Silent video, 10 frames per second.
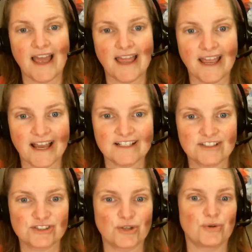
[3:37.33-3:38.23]
And
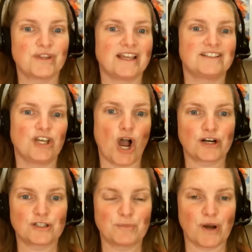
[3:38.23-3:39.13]
so they
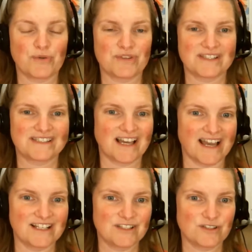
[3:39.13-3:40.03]
talked about the
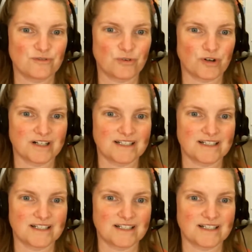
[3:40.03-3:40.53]
signs for